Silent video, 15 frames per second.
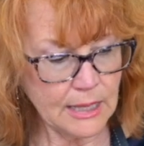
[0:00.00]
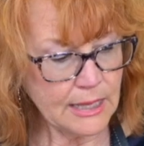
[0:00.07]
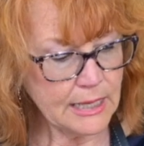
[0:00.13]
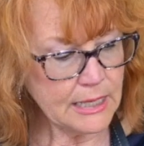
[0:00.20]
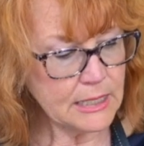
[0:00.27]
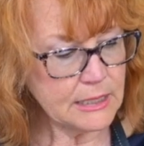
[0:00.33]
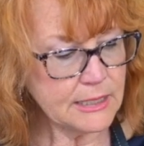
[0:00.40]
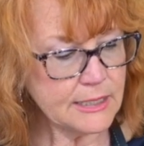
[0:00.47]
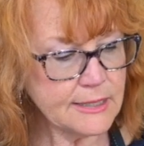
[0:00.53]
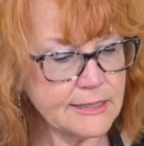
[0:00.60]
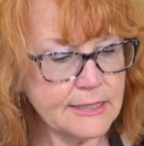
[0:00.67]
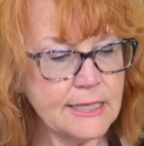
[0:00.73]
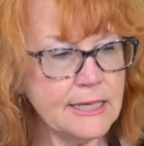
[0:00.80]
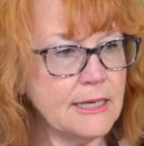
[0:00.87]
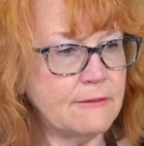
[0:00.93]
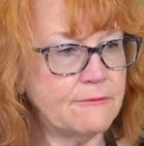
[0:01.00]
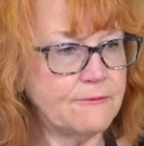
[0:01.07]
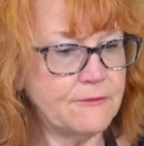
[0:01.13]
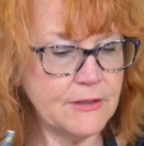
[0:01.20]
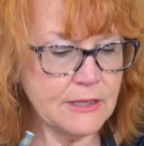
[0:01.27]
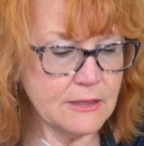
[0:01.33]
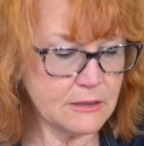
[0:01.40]
And let's see
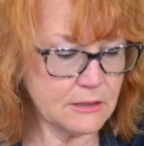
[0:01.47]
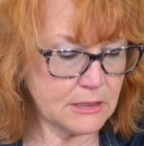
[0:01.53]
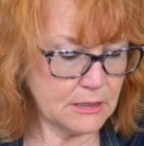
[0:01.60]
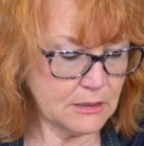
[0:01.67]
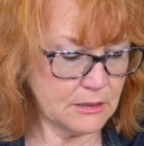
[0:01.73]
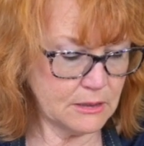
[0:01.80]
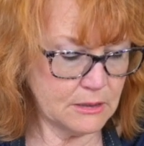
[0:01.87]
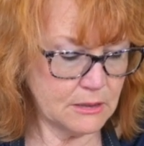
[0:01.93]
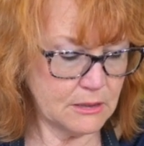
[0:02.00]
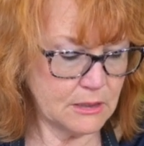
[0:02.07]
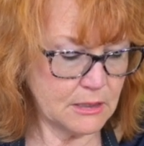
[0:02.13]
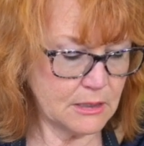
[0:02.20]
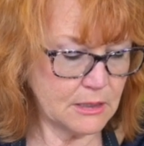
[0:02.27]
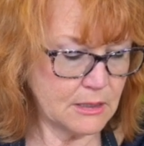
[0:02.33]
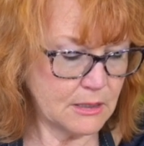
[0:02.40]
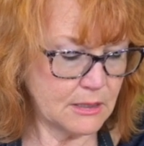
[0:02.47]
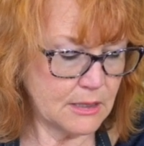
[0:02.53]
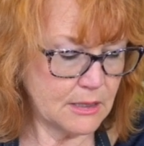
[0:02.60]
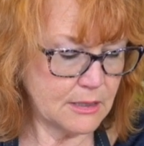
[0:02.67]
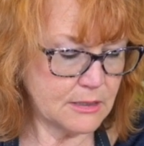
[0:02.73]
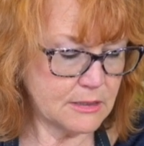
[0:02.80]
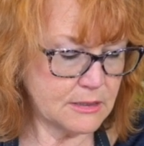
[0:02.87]
if this
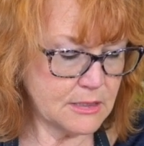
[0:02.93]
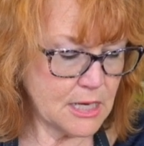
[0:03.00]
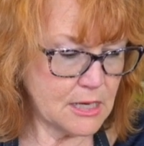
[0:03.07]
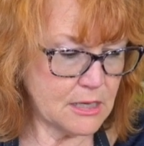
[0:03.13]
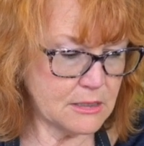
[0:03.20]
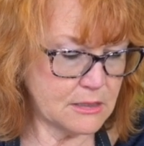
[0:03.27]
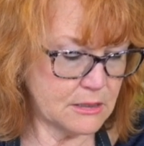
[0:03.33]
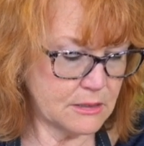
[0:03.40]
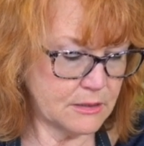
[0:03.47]
stayed